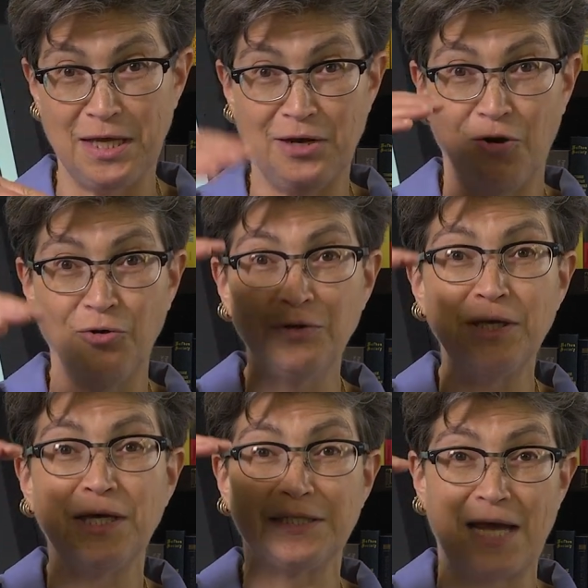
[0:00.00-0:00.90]
it
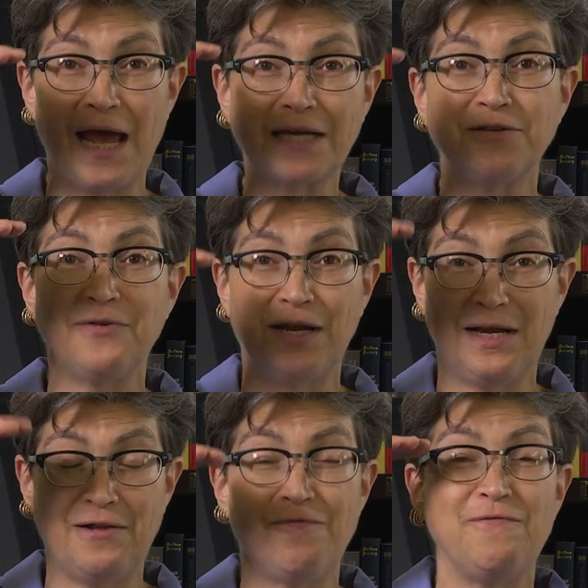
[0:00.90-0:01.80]
only gets
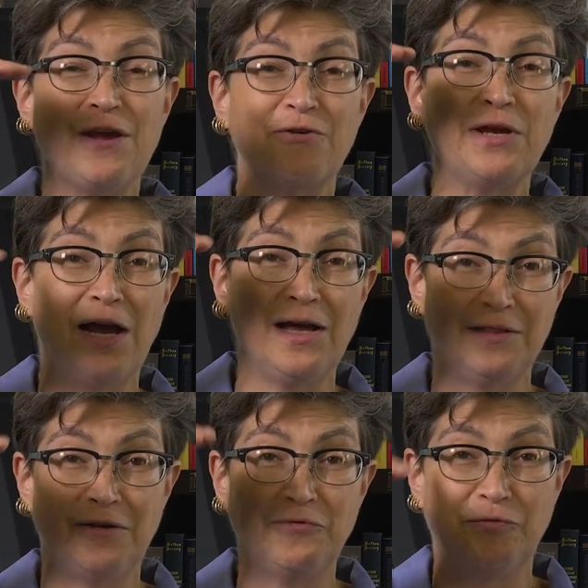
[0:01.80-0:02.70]
activated at a very high
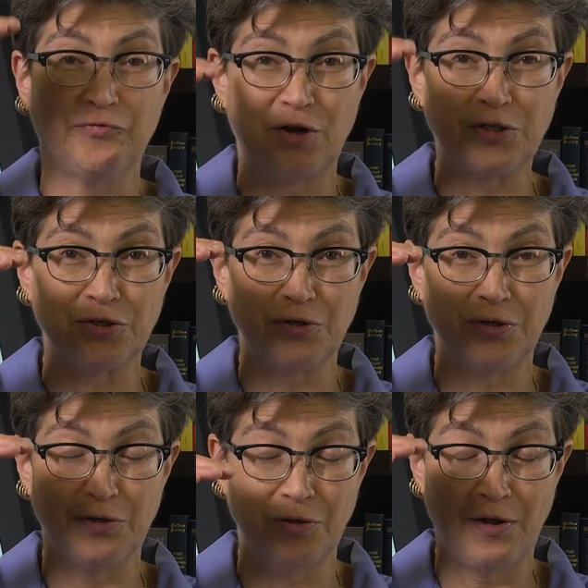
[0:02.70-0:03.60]
level fresh
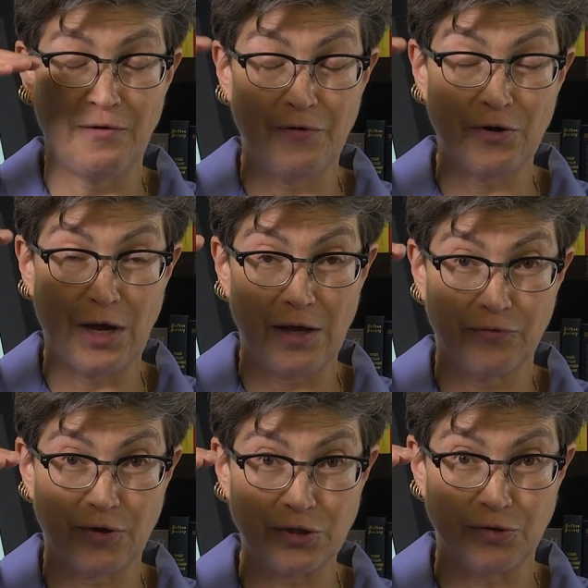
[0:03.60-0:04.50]
at a very high
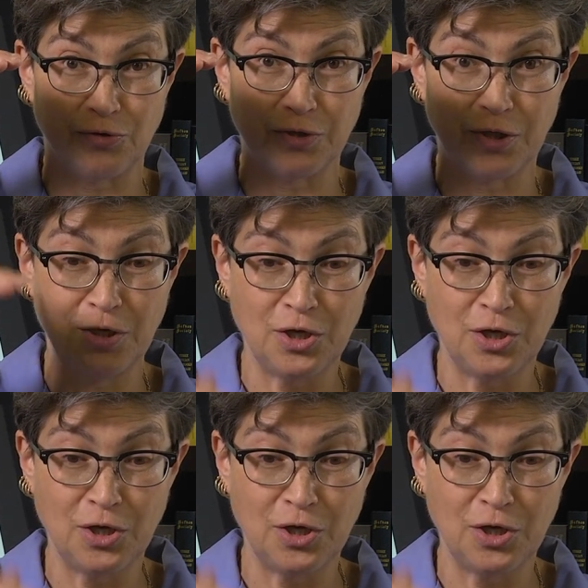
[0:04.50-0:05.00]
threshold.